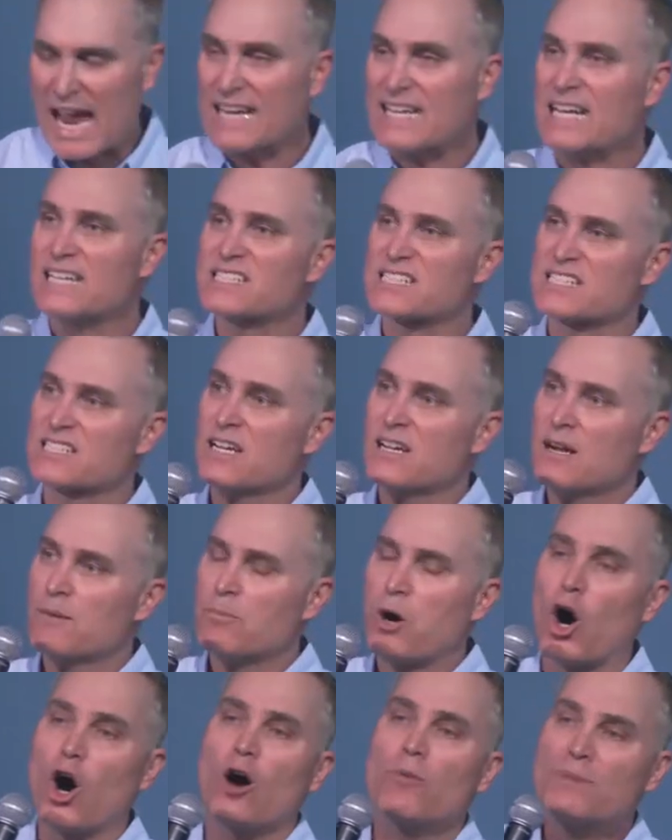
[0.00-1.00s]
And as
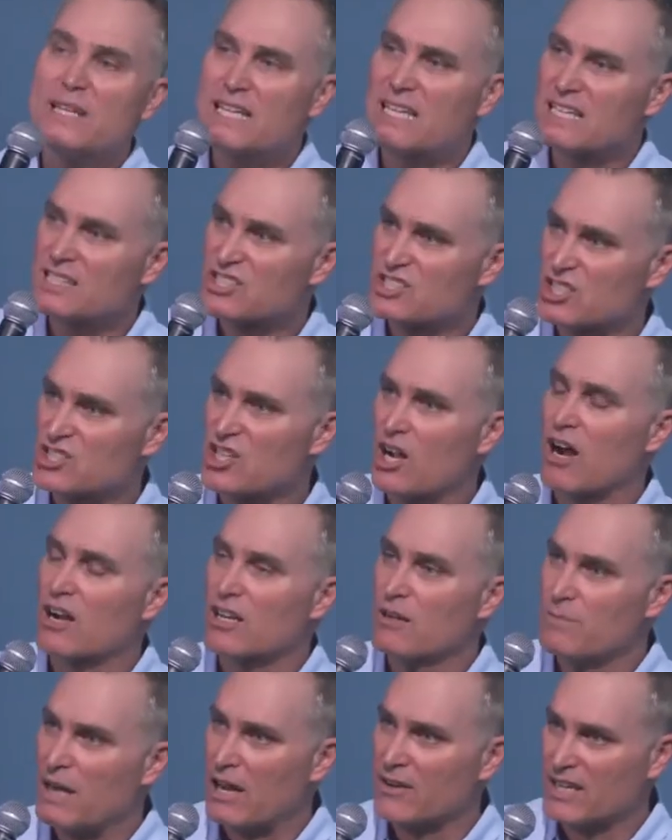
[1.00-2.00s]
Paul begins to
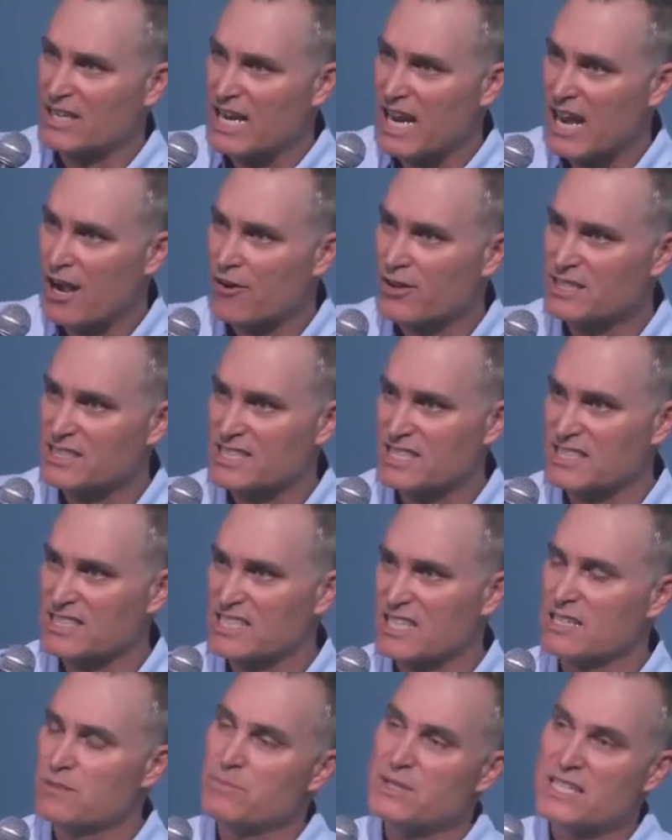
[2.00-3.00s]
talk about
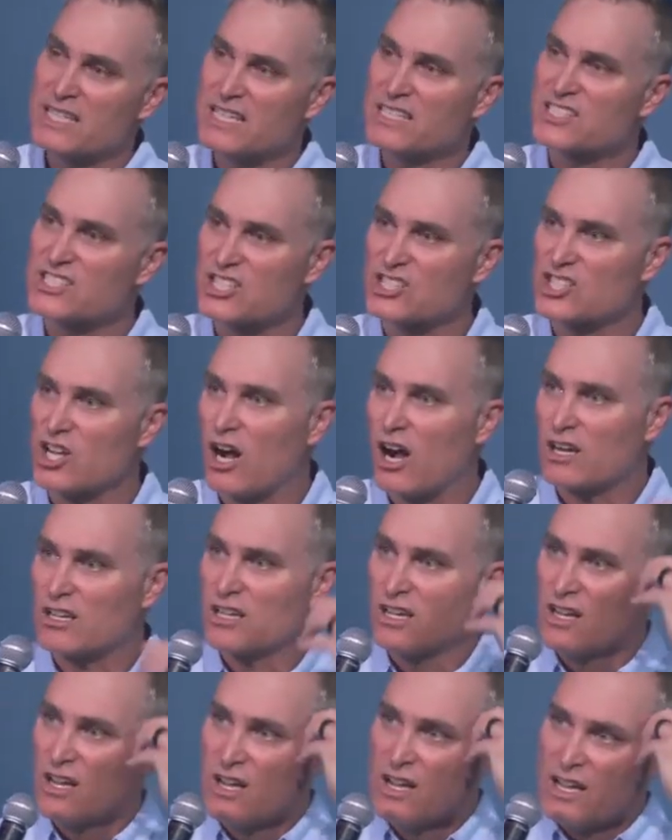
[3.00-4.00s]
inheritance, and he begins to
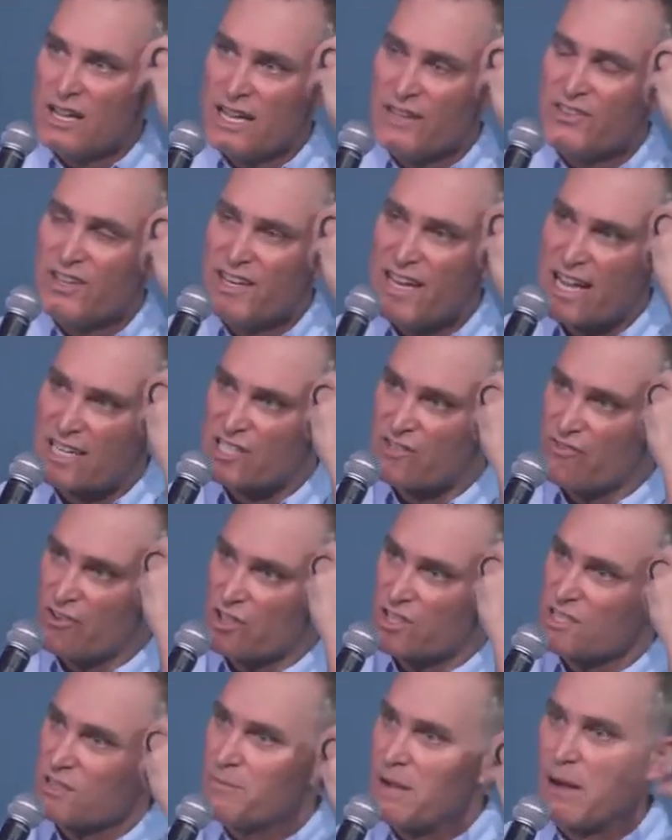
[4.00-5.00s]
talk in the next
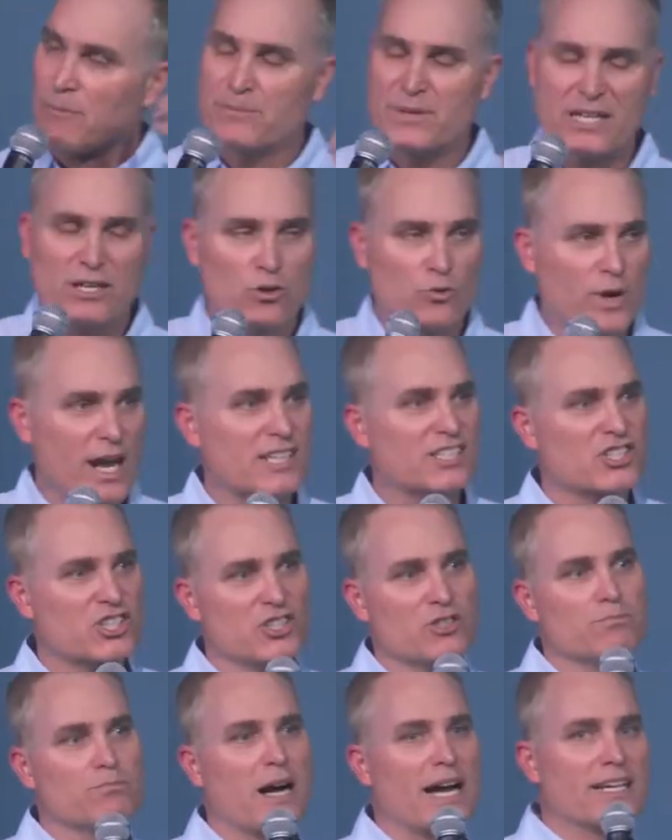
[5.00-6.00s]
verse about being
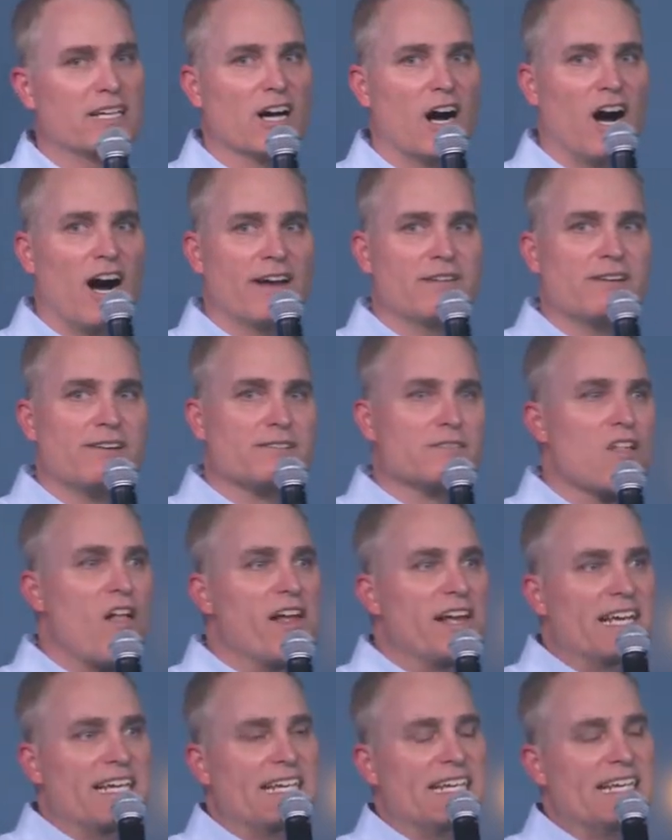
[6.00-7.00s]
rescued by God,
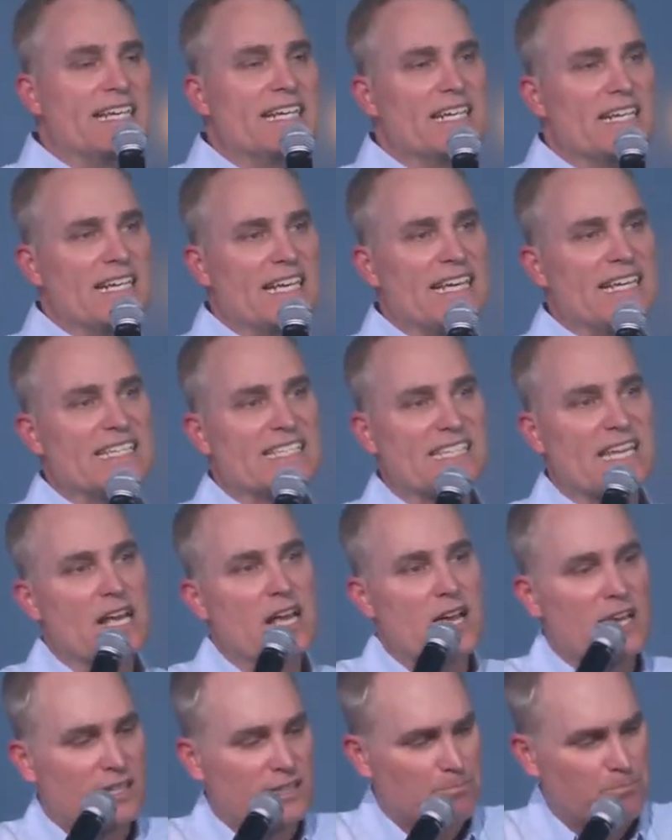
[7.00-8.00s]
he is
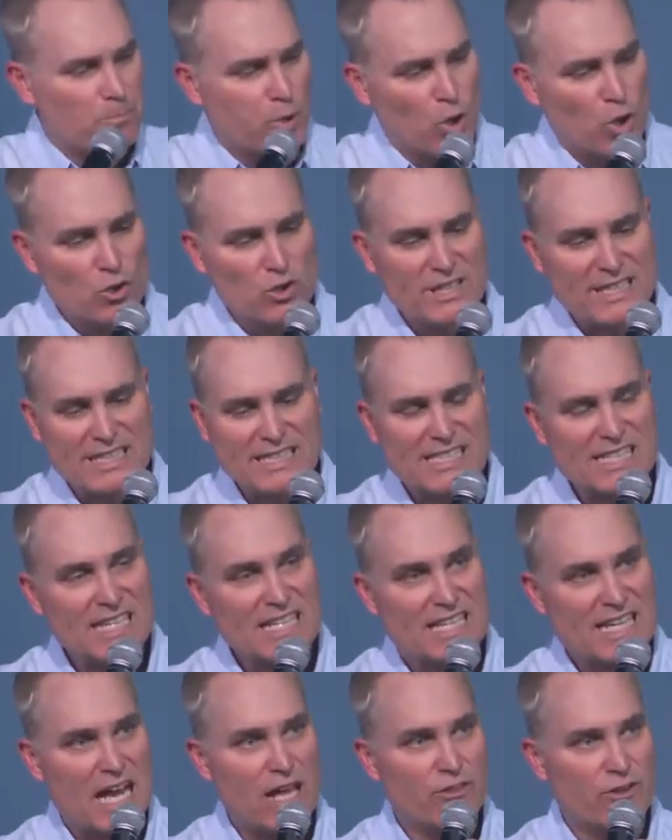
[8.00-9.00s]
pulling
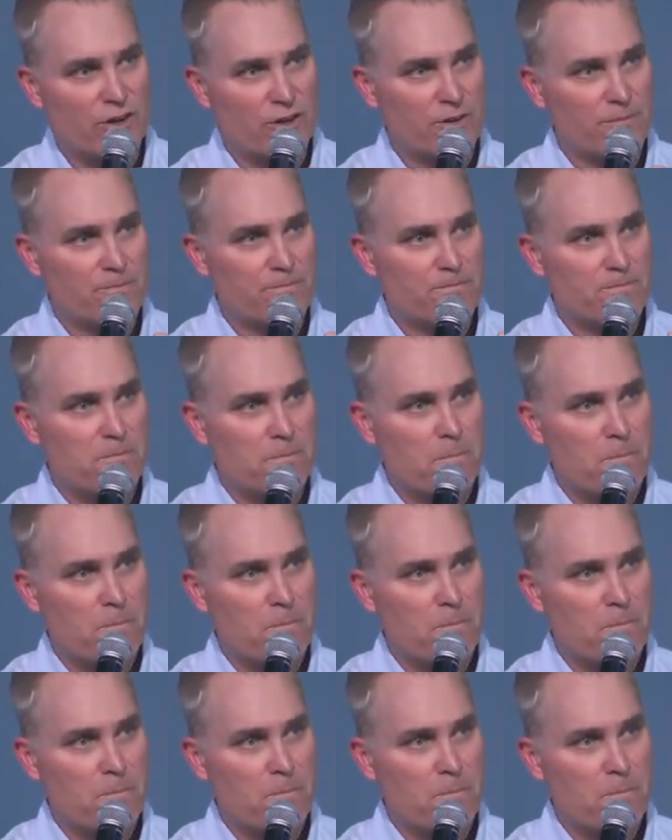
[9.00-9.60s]
together